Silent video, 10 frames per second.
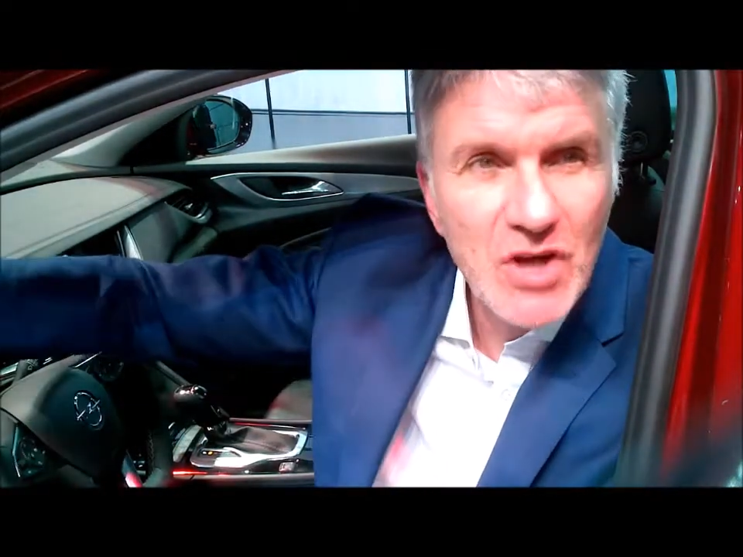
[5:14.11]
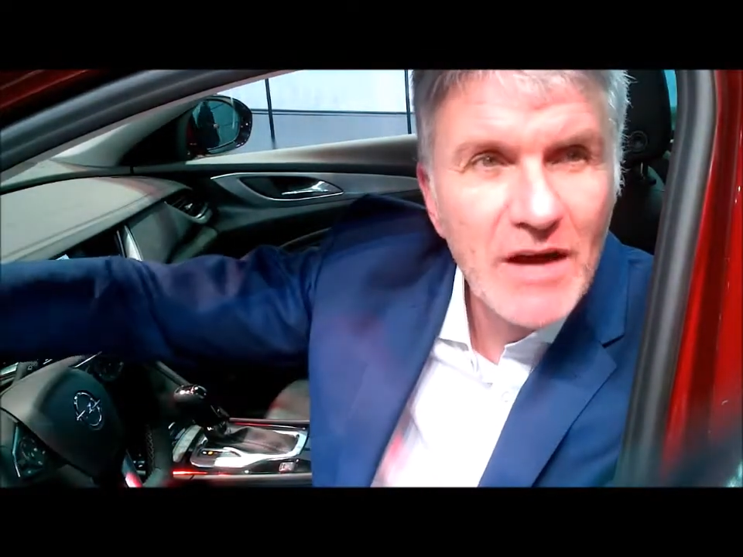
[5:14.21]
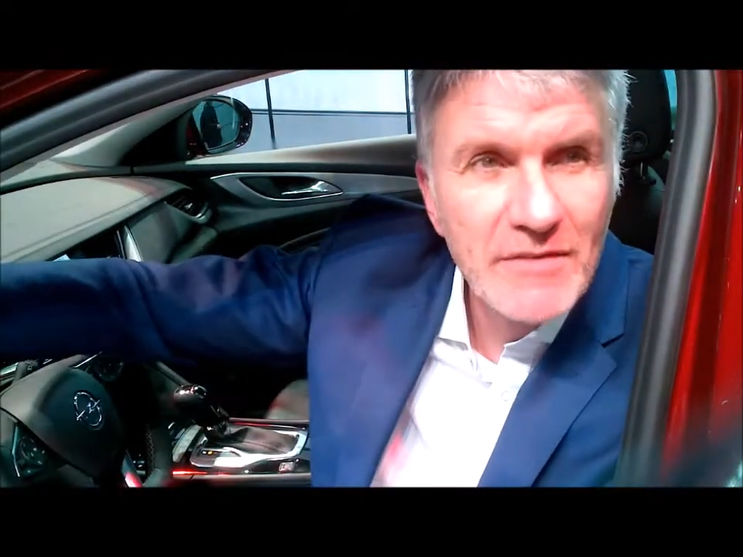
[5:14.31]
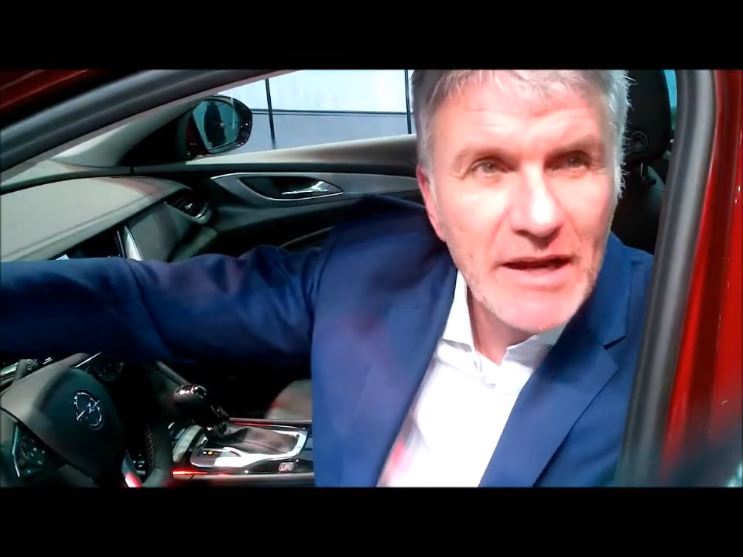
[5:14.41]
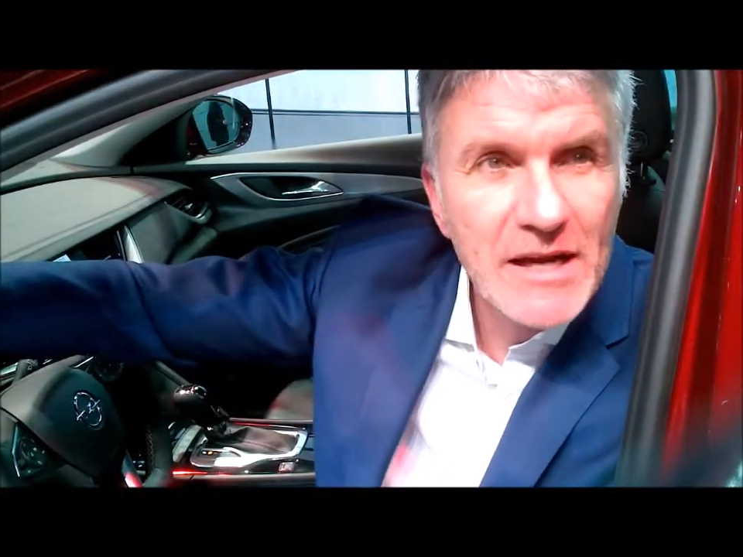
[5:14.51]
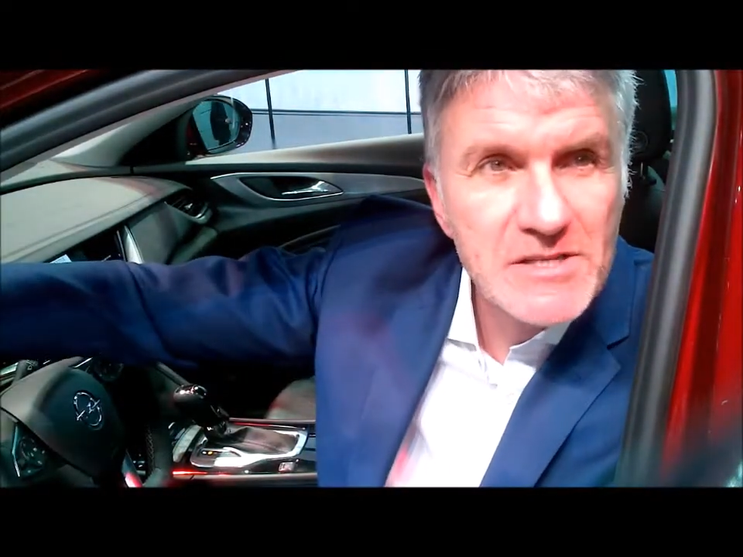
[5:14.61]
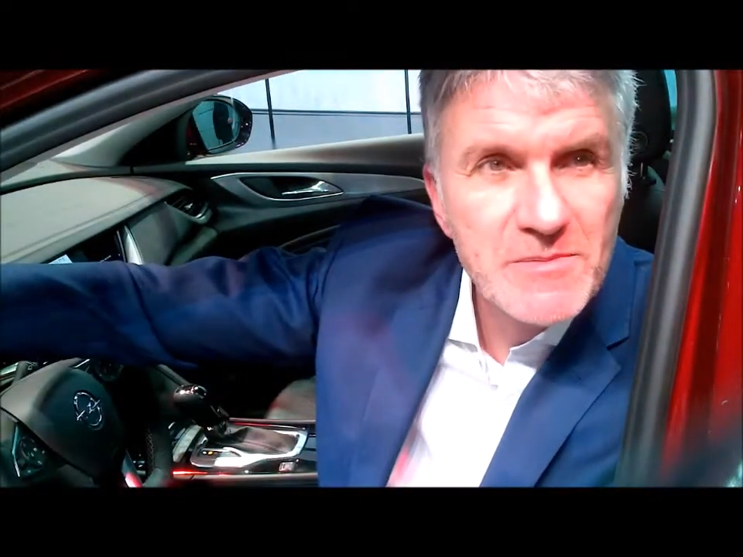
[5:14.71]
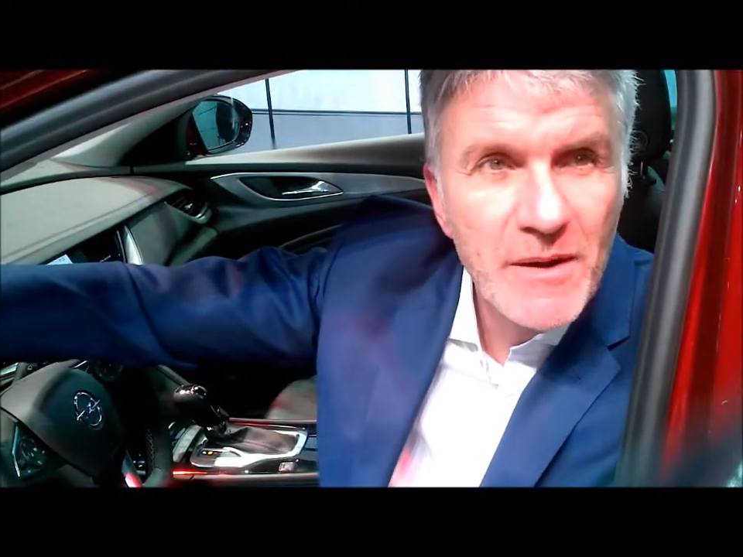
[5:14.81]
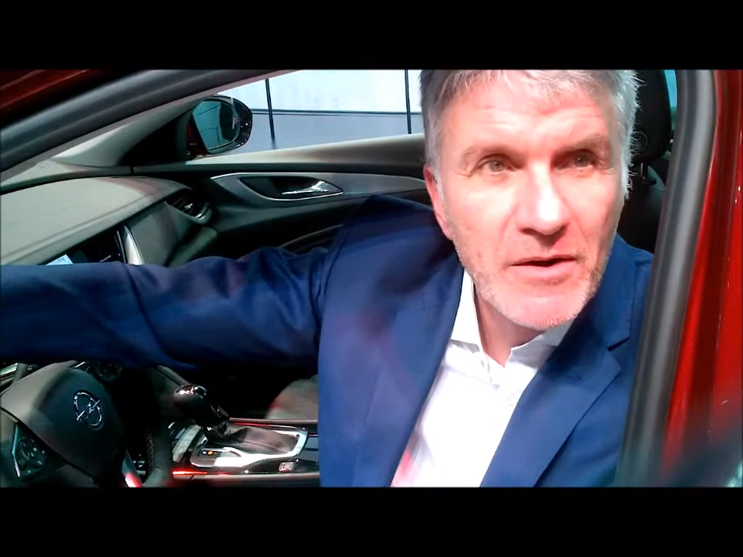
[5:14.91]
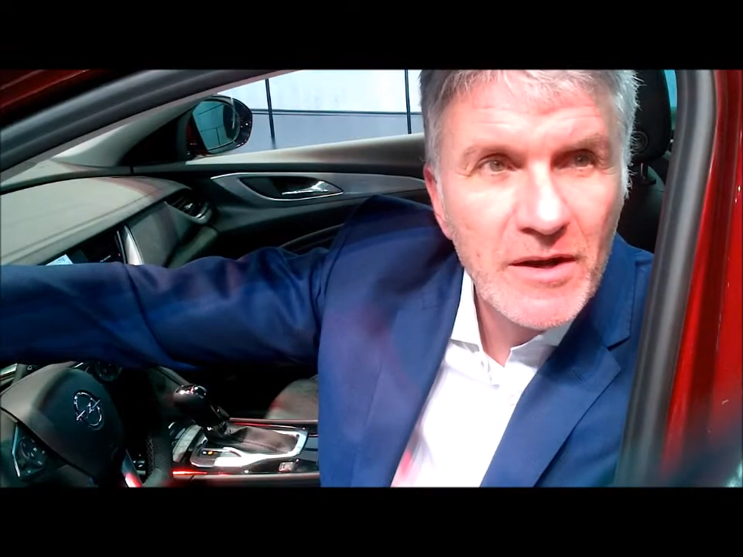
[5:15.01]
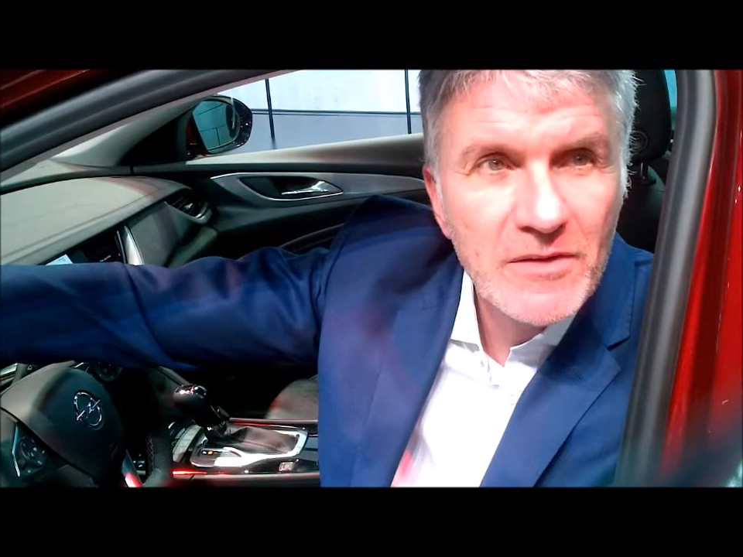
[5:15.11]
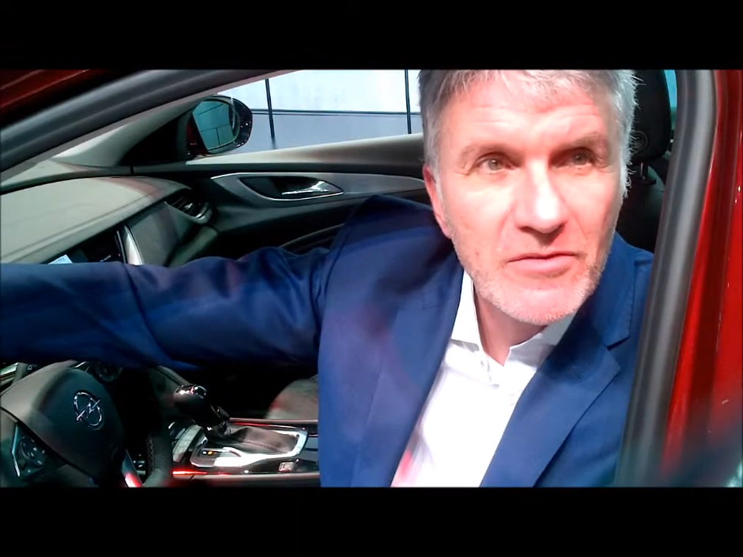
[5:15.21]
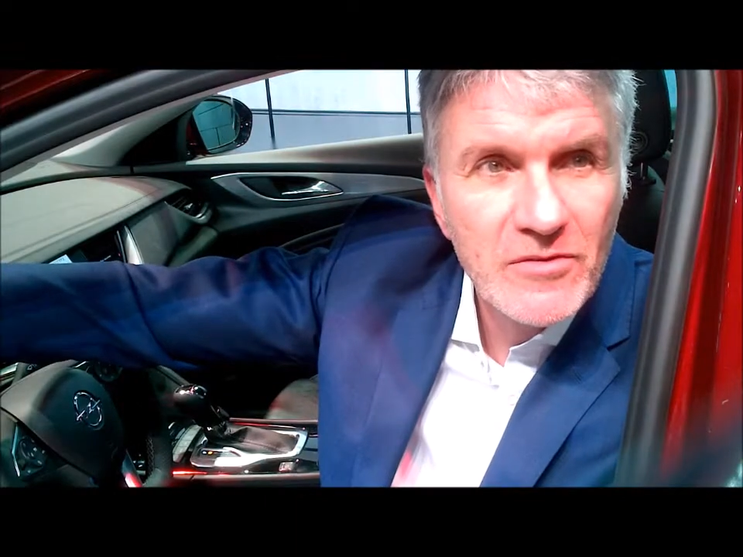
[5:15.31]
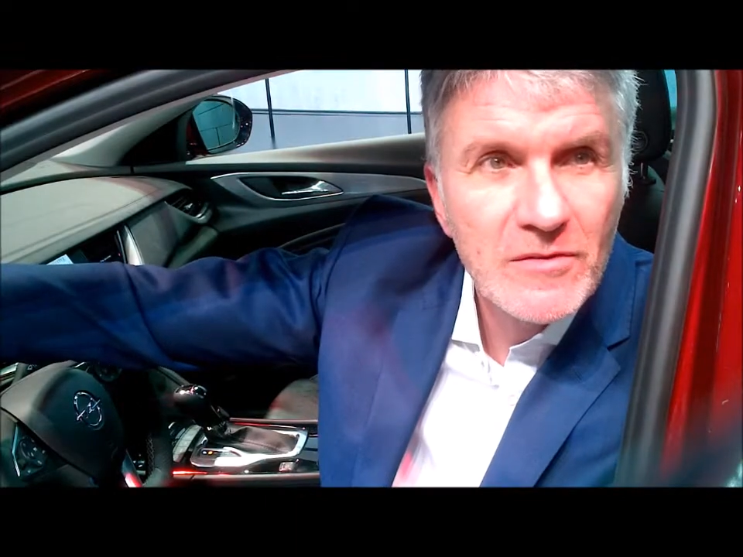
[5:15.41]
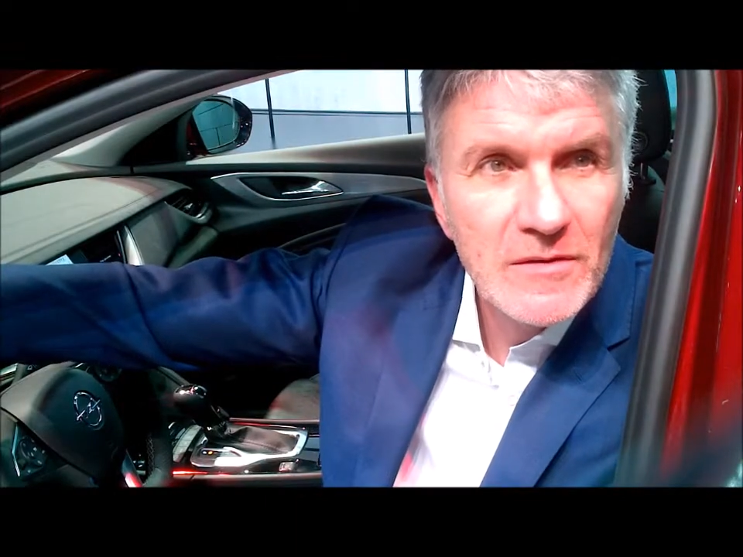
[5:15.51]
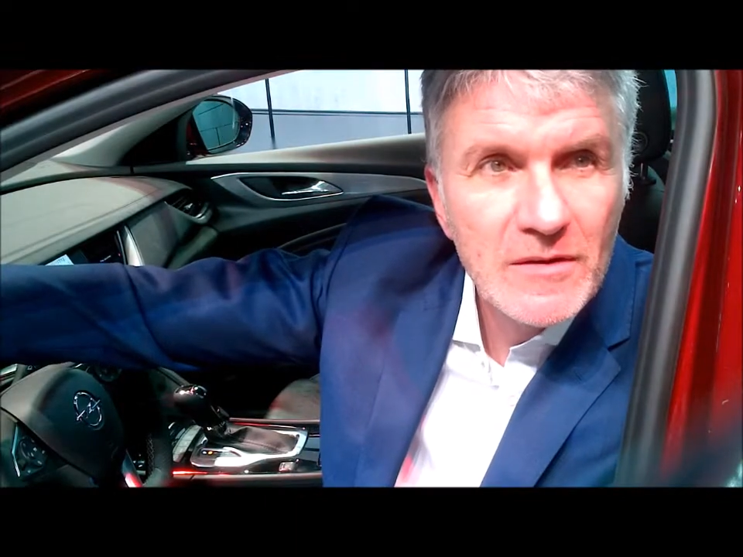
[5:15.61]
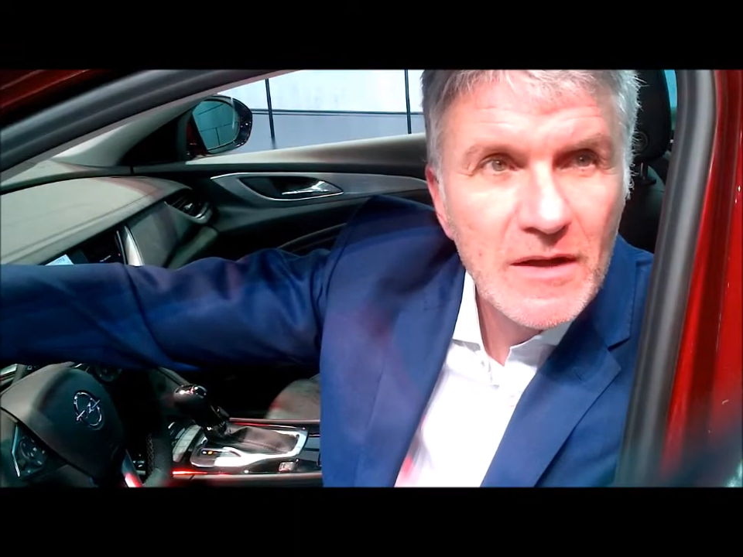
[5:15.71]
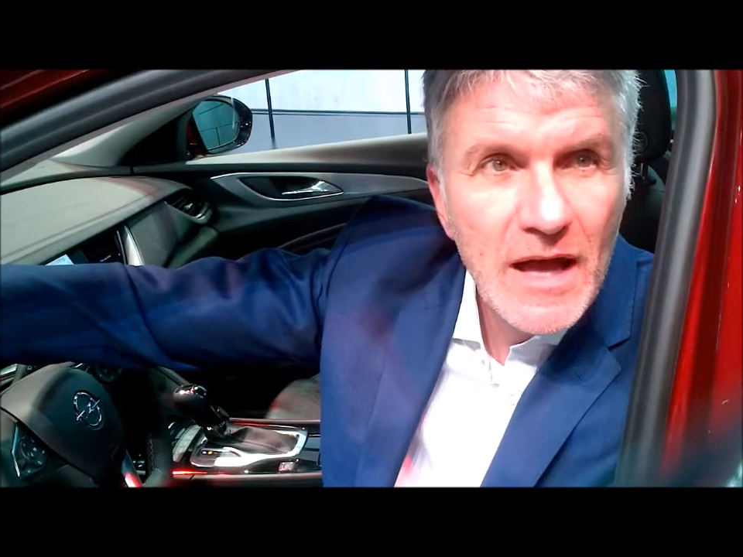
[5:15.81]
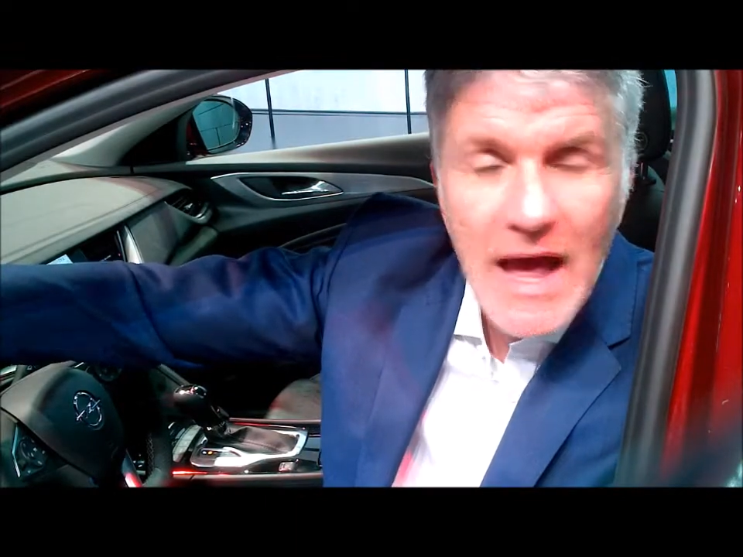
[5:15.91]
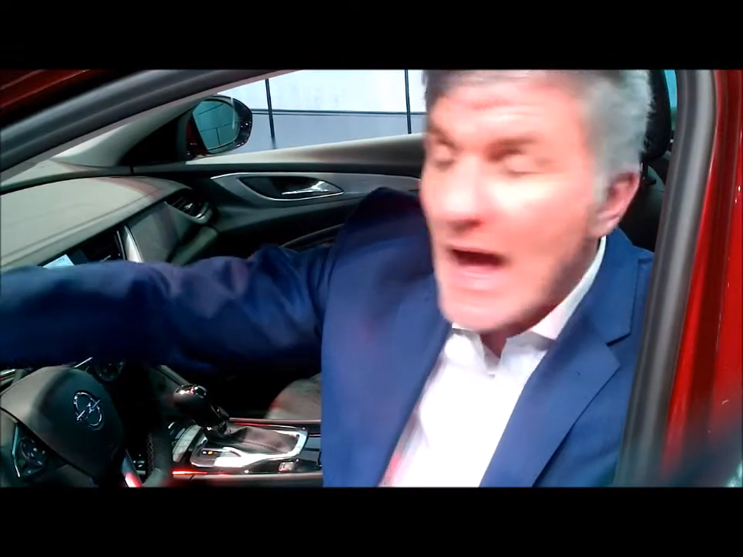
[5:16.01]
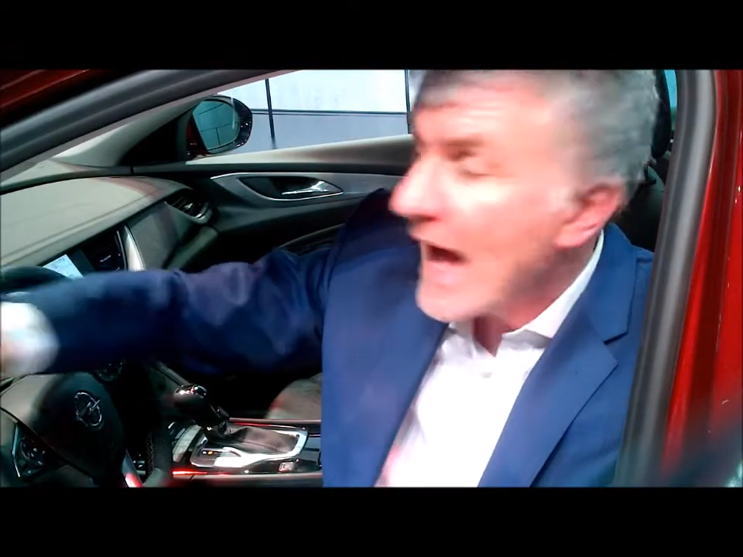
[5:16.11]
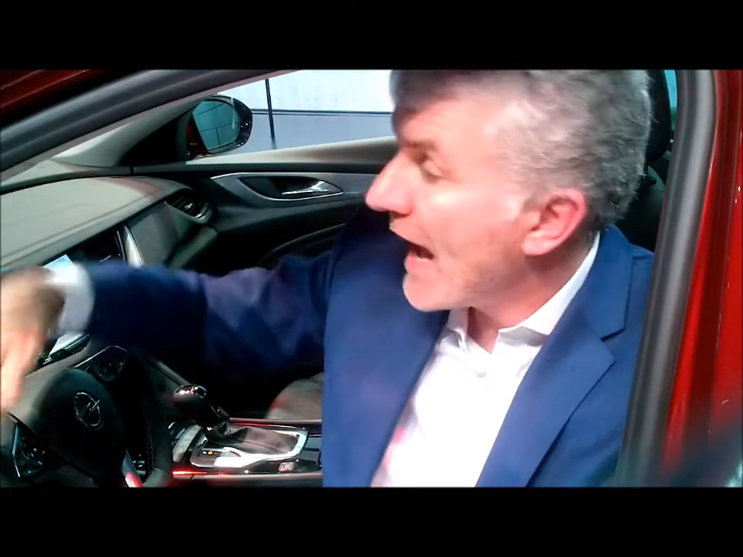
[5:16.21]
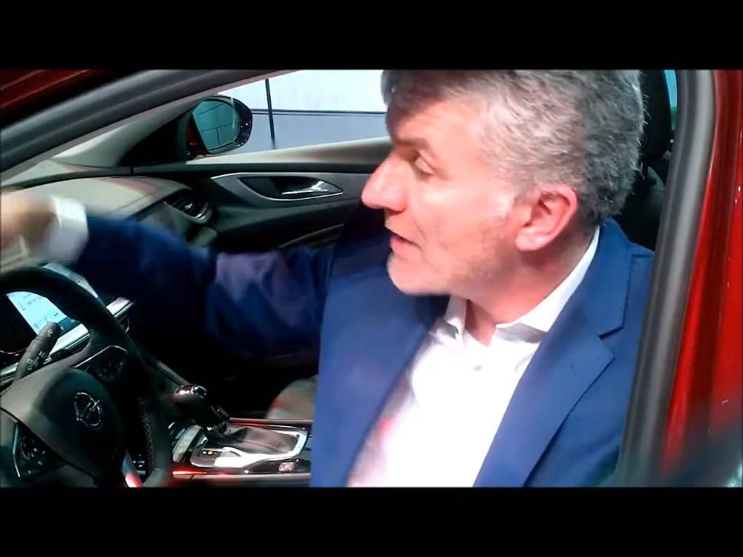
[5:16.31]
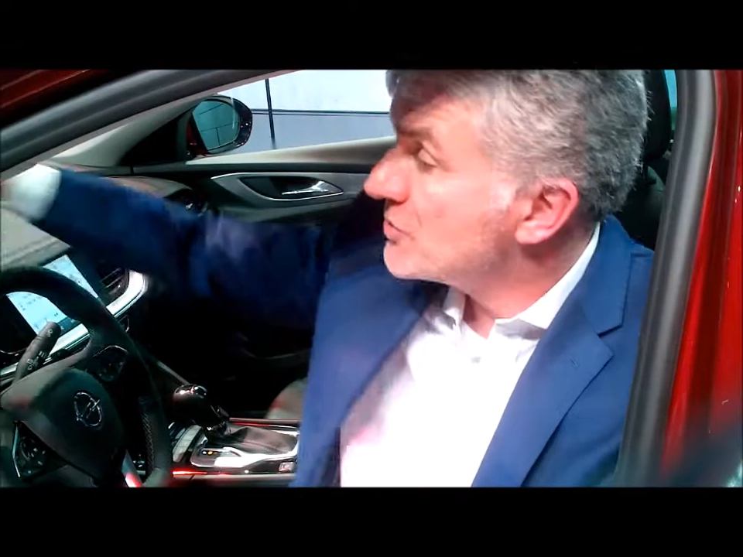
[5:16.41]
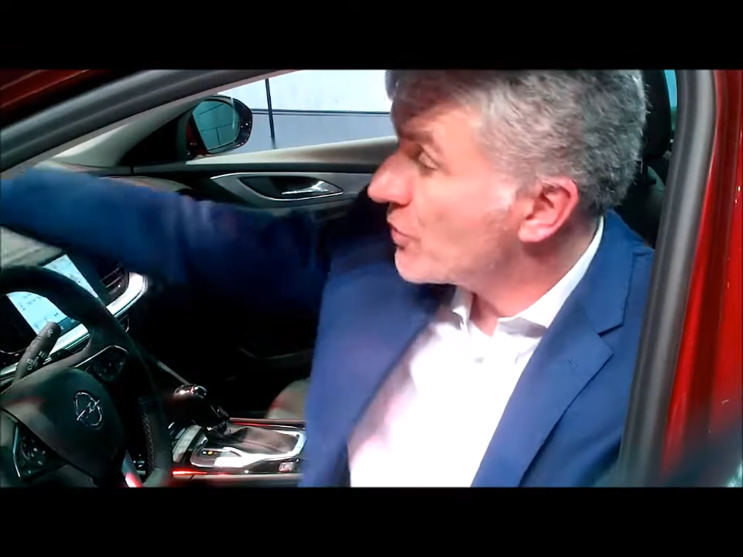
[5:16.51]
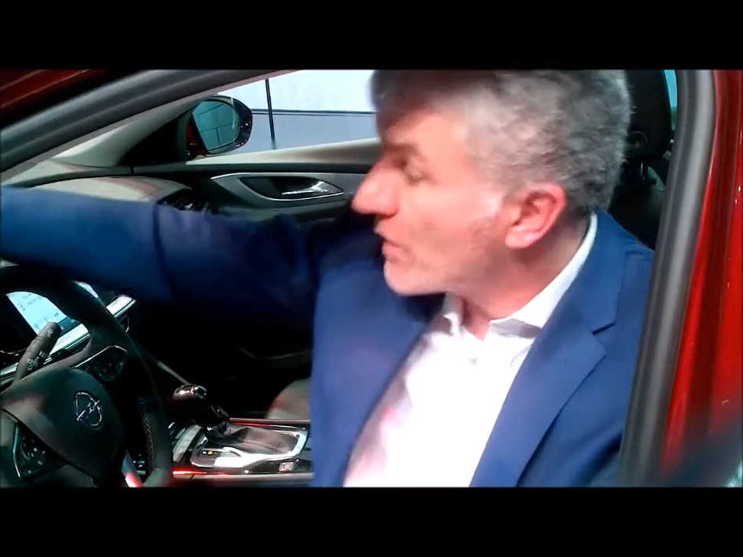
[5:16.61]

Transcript: driving experience. And you